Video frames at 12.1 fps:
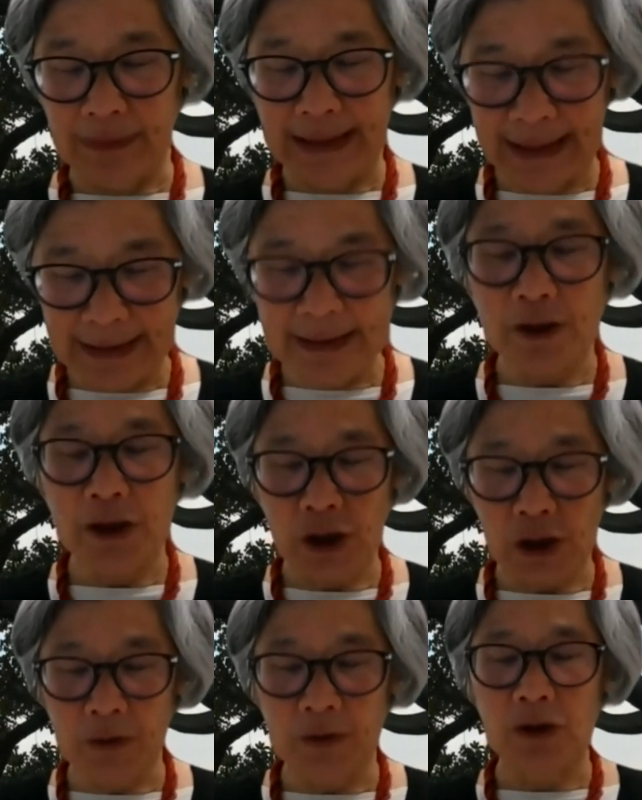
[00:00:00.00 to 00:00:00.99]
getting
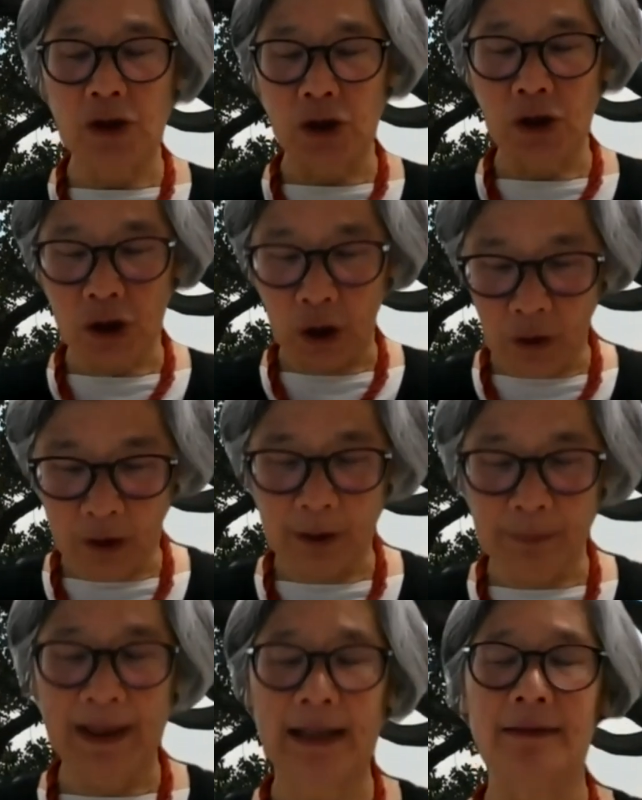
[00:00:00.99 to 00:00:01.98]
students to talk
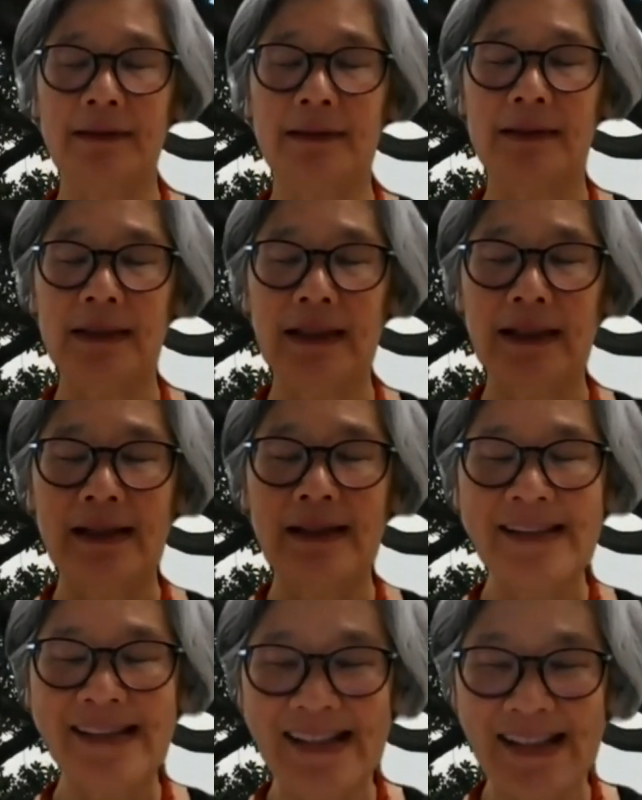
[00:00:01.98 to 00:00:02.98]
about
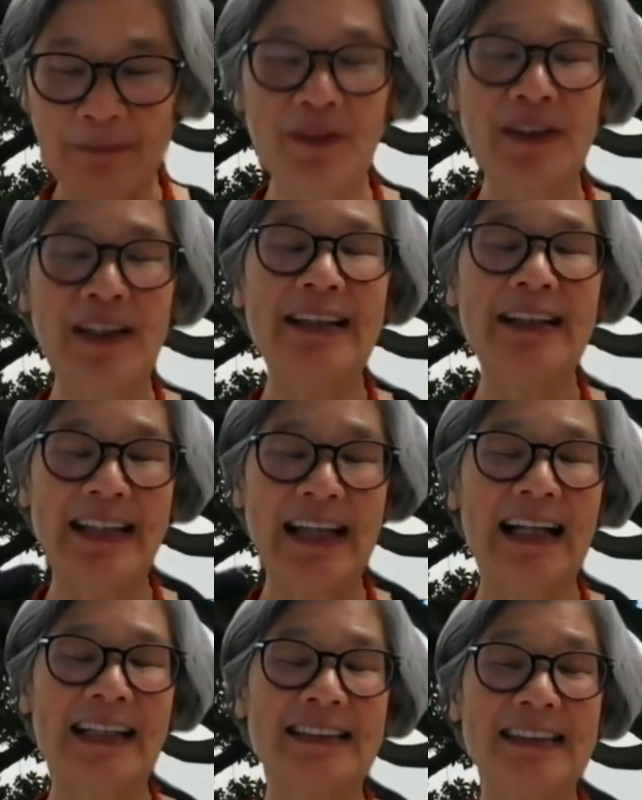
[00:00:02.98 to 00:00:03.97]
something
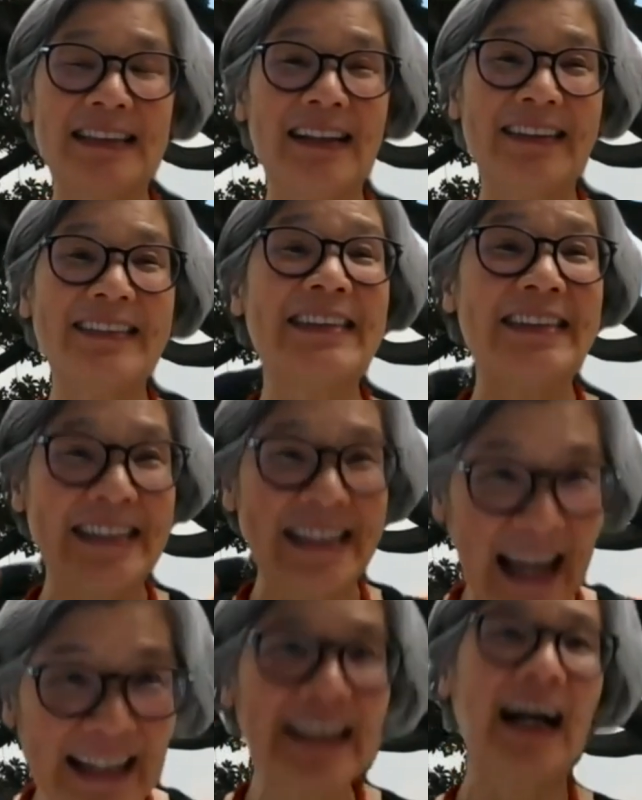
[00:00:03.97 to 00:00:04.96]
that
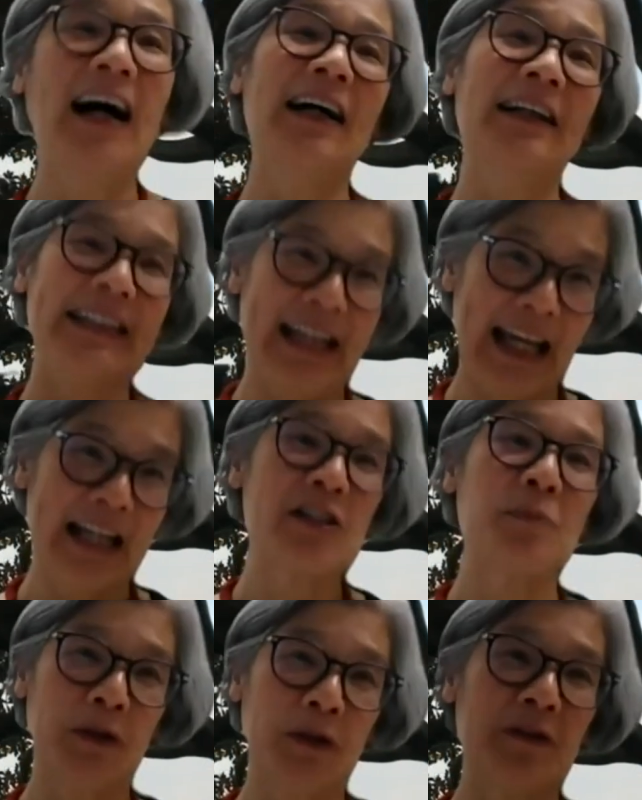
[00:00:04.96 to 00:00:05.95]
they are the
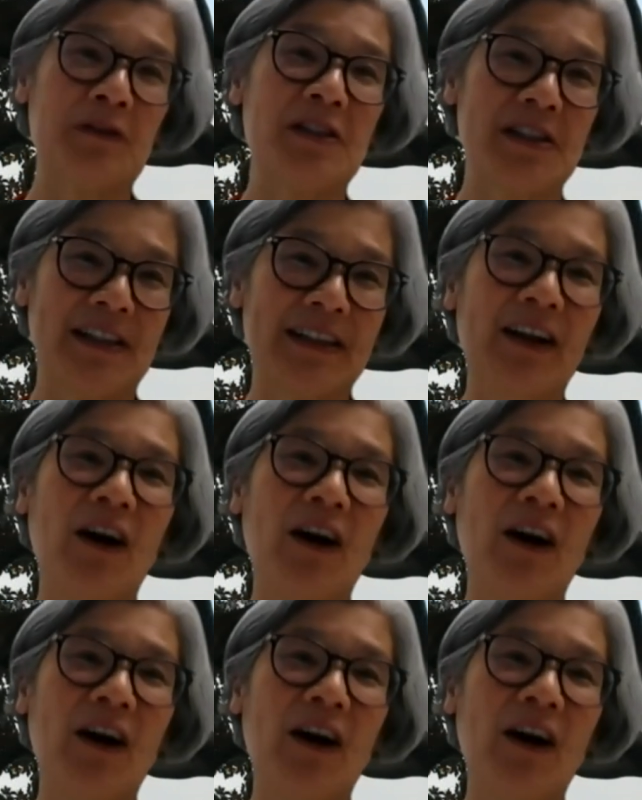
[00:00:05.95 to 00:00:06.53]
experts